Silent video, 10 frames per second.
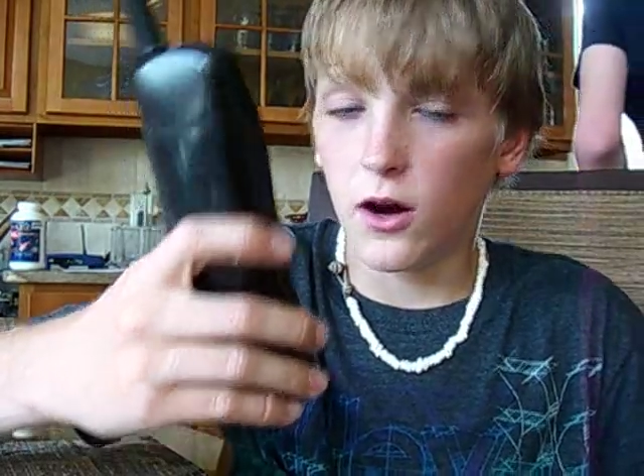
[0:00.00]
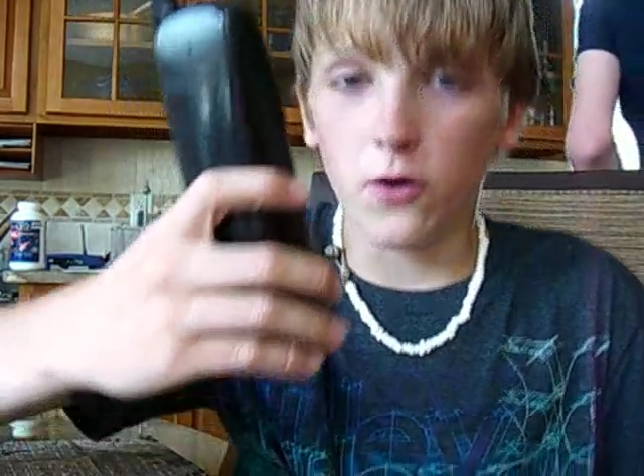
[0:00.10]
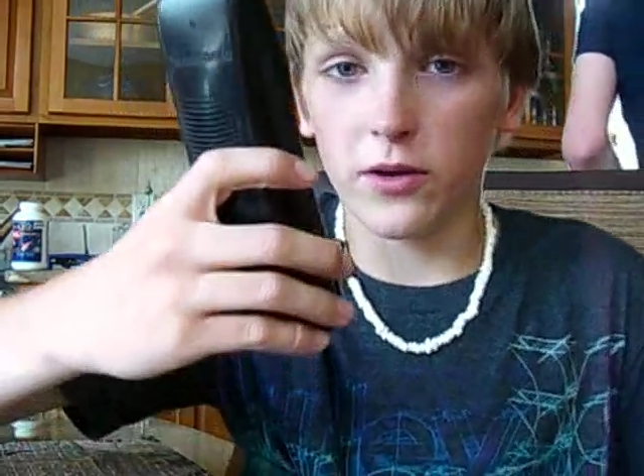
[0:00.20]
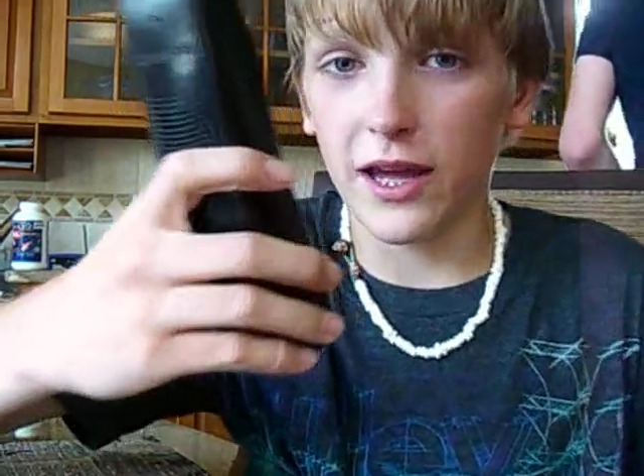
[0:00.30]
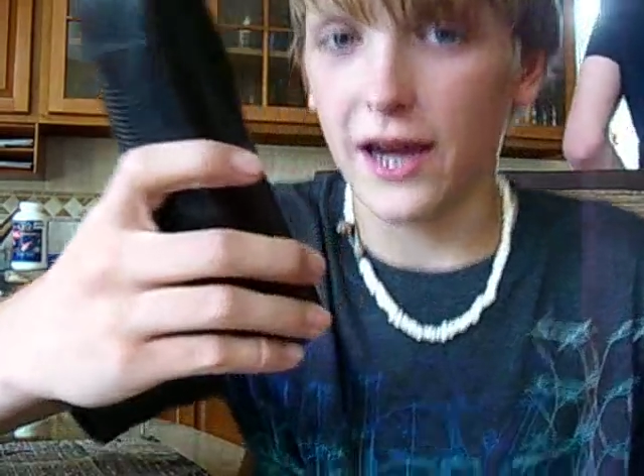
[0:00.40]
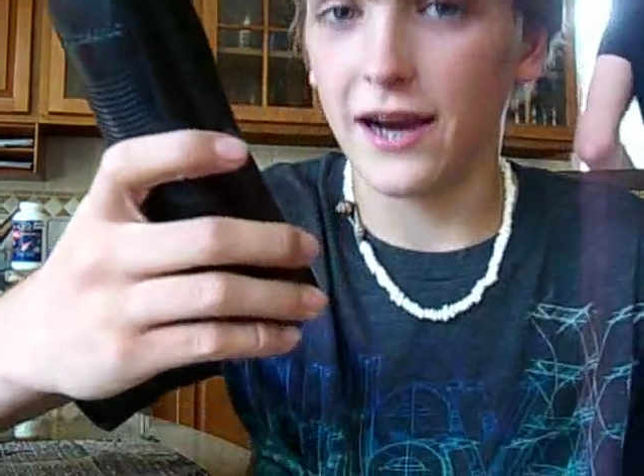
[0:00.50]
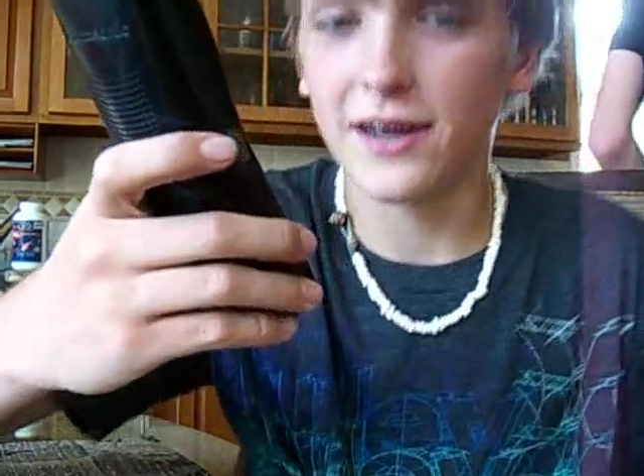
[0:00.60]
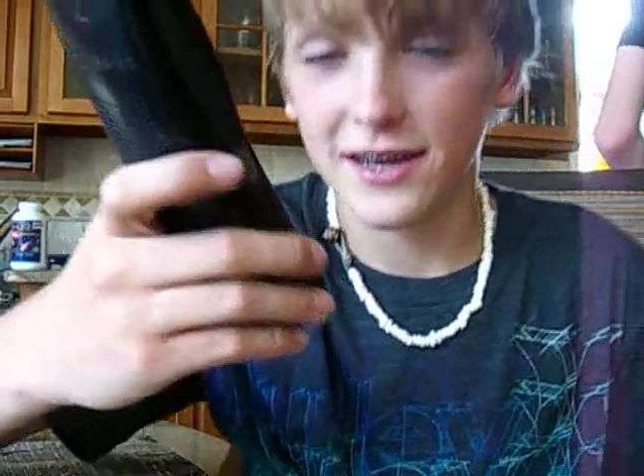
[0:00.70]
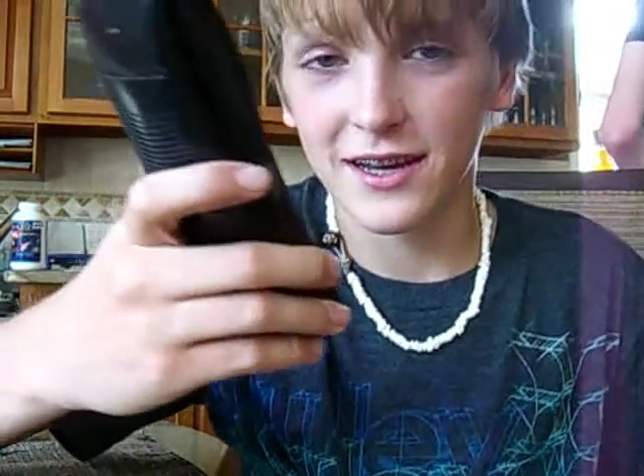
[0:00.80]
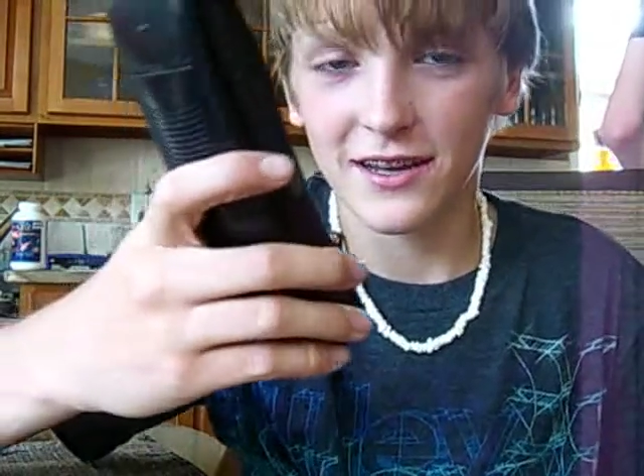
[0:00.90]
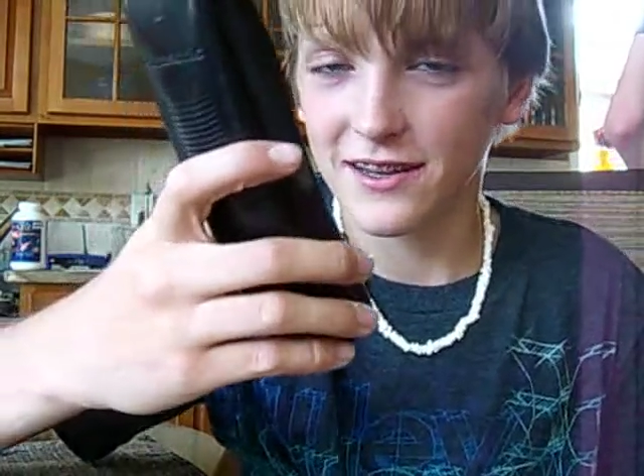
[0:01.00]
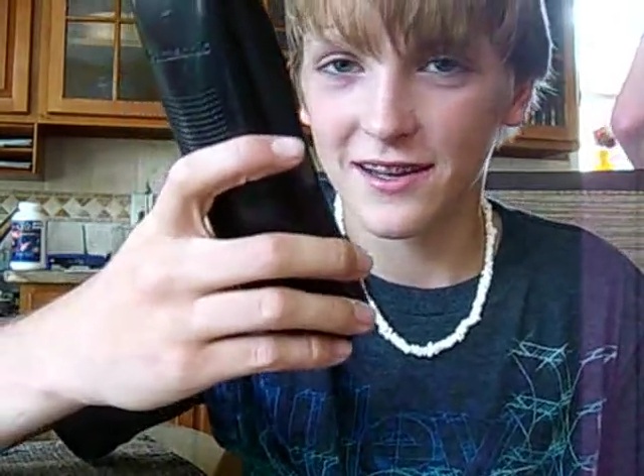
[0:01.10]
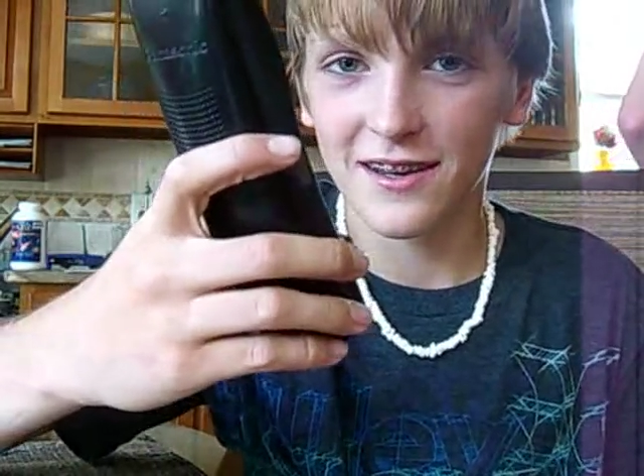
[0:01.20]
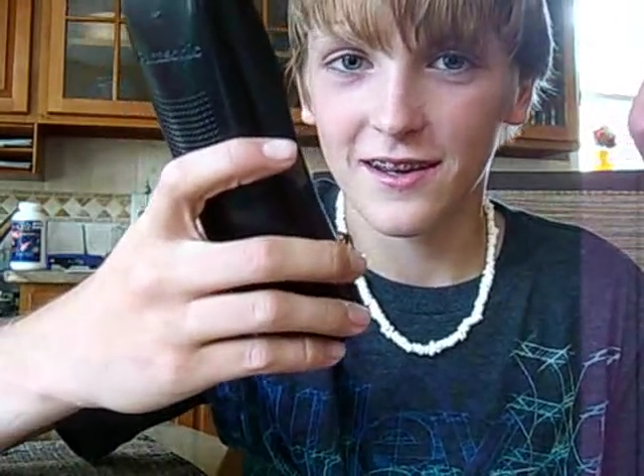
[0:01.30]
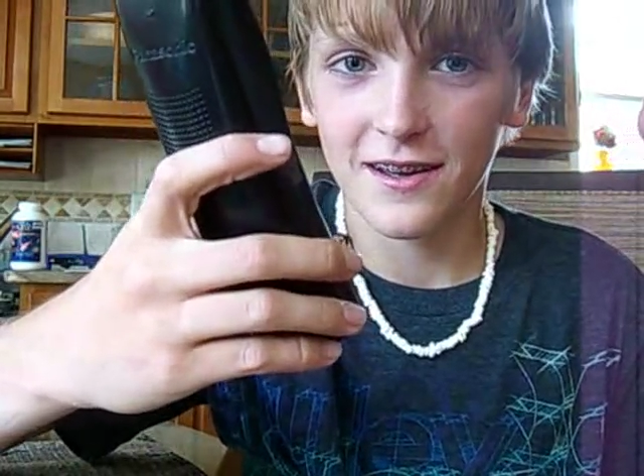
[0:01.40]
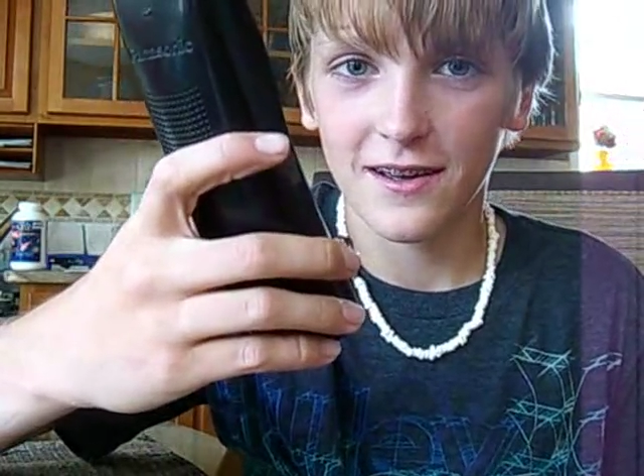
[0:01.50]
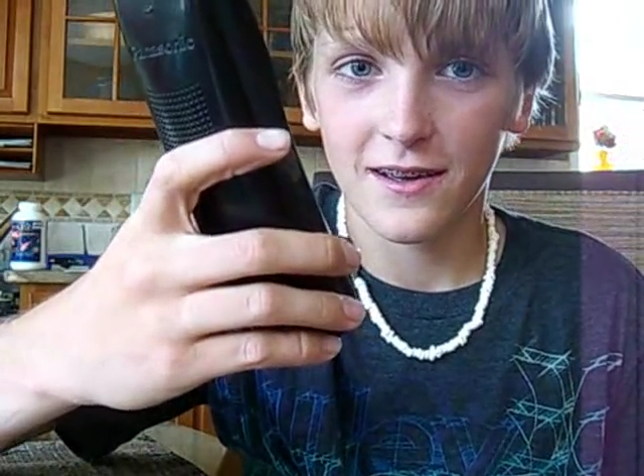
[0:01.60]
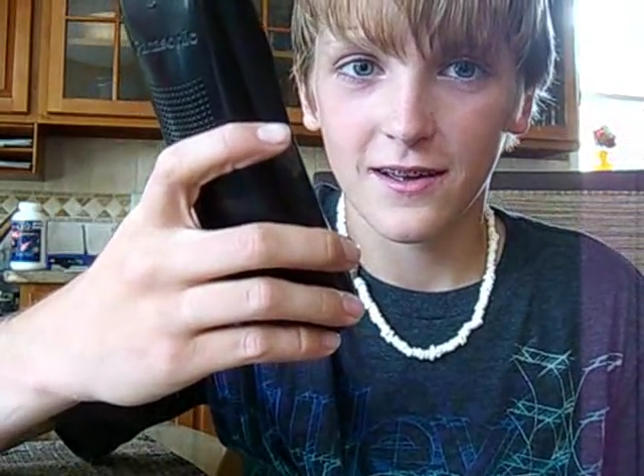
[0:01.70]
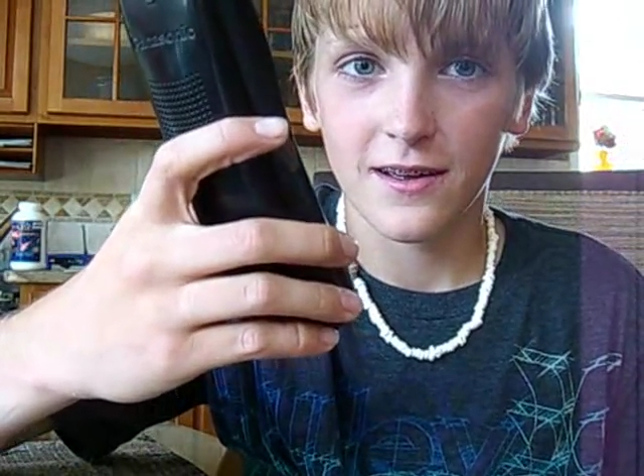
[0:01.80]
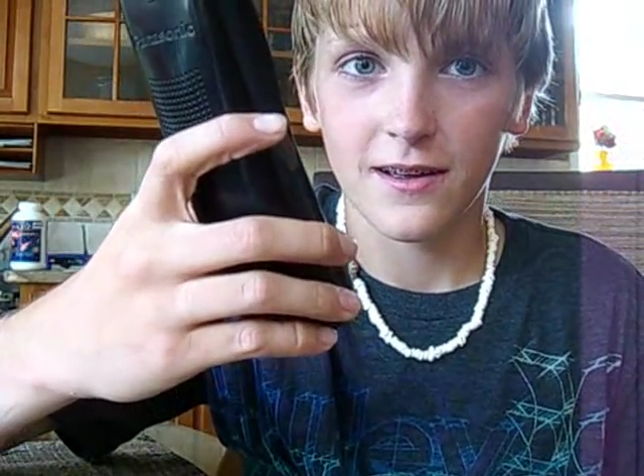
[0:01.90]
Oh, yeah. Yeah, let me run to the front
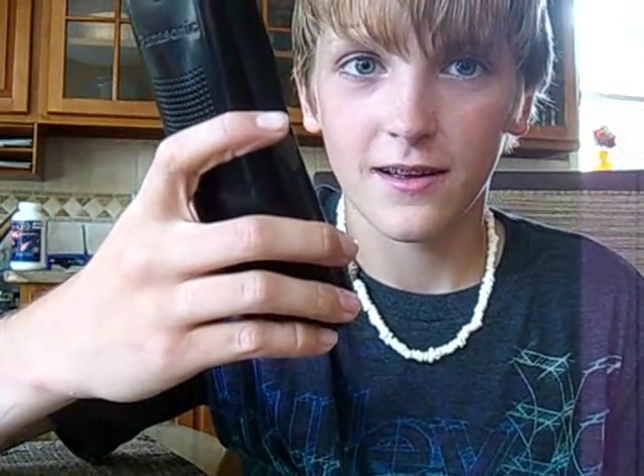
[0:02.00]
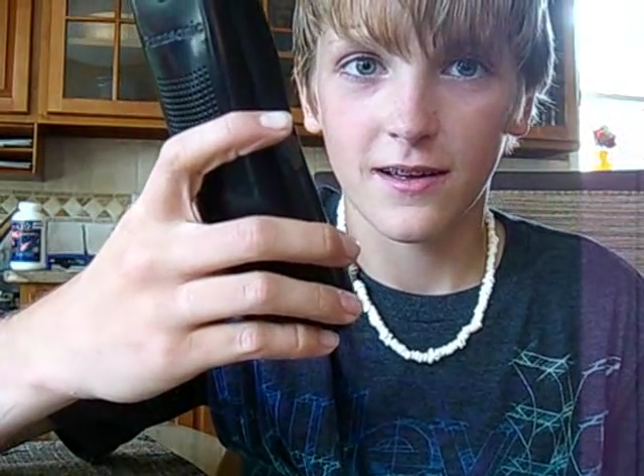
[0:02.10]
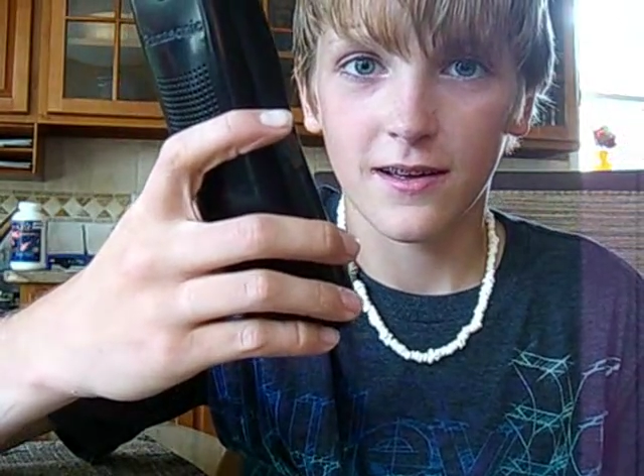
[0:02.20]
register.